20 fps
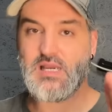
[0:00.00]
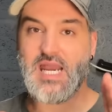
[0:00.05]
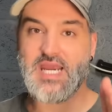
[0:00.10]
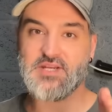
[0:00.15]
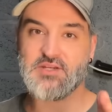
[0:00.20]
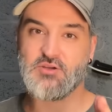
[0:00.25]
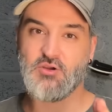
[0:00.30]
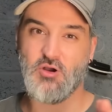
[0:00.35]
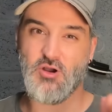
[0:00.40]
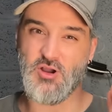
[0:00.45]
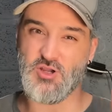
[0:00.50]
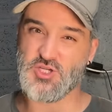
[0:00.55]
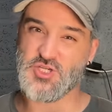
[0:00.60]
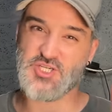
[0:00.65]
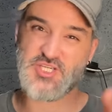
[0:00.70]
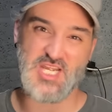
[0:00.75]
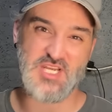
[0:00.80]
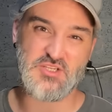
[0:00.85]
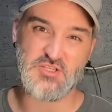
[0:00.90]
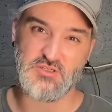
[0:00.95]
Ada got a
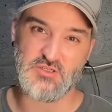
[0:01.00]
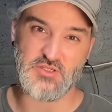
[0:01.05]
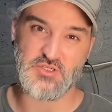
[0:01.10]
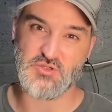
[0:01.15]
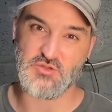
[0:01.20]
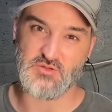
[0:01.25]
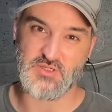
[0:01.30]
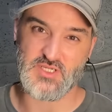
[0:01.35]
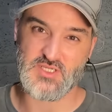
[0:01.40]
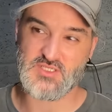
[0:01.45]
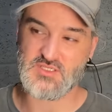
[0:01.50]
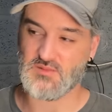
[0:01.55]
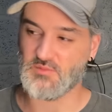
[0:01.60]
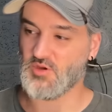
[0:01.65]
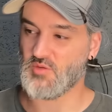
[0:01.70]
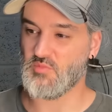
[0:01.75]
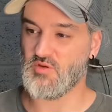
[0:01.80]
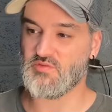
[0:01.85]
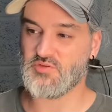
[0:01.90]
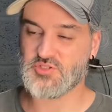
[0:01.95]
shed ton of toys. I'm not
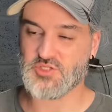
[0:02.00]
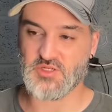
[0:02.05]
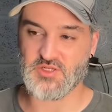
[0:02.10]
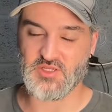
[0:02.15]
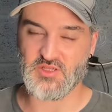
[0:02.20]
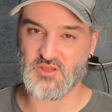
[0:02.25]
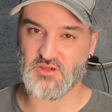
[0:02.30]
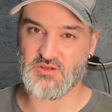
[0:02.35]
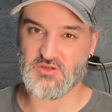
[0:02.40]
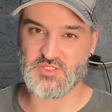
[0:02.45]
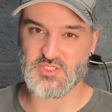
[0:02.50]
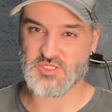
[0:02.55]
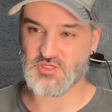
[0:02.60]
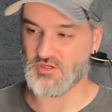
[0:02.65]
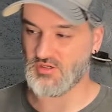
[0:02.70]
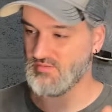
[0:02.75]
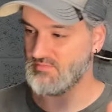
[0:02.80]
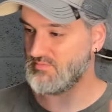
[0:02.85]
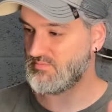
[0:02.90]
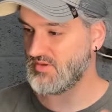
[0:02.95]
gonna bother showing you those. She
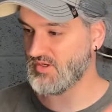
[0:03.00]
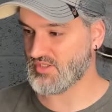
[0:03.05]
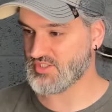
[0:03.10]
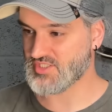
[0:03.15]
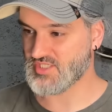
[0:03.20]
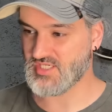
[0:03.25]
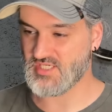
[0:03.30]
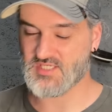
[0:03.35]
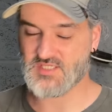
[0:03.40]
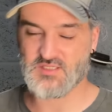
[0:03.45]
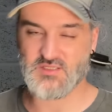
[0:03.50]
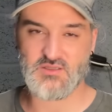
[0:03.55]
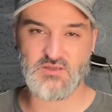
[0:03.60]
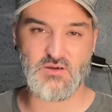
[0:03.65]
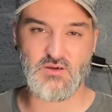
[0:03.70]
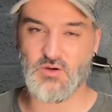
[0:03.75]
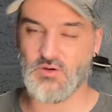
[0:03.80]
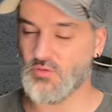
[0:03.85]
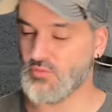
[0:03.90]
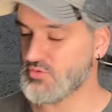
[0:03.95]
got plushies,
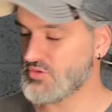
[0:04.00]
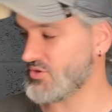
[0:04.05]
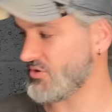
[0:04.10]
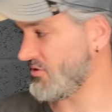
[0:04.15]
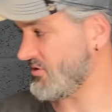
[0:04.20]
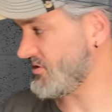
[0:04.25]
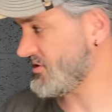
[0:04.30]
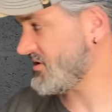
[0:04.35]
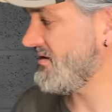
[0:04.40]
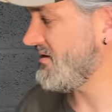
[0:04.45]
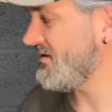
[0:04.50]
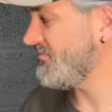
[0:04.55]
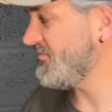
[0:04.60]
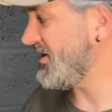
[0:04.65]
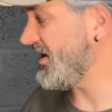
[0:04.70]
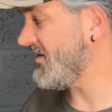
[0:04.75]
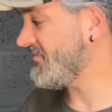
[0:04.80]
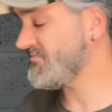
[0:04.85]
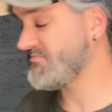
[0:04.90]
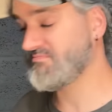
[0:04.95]
all sorts.
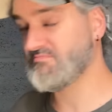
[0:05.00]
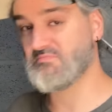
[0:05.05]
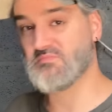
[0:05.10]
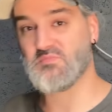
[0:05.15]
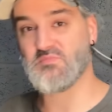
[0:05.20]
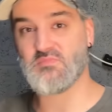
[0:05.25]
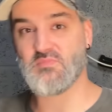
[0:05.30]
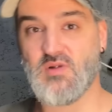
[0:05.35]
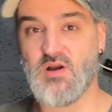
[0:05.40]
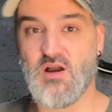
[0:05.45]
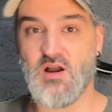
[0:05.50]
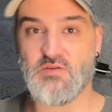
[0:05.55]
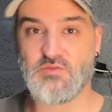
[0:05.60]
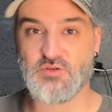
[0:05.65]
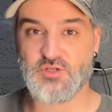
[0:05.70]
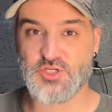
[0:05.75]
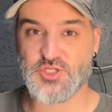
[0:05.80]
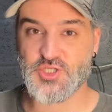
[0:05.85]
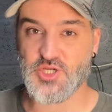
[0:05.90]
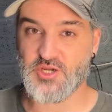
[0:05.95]
But I've
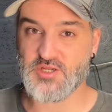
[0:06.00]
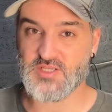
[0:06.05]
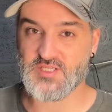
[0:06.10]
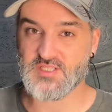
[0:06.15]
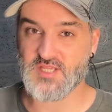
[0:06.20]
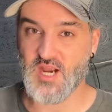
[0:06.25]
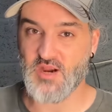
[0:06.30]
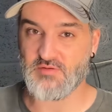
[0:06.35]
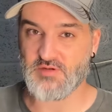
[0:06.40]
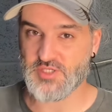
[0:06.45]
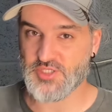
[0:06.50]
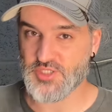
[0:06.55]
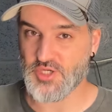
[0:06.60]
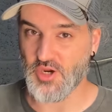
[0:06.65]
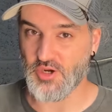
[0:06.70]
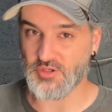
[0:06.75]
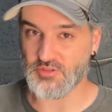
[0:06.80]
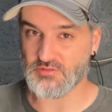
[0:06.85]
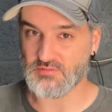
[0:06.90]
got to show you the star of the show.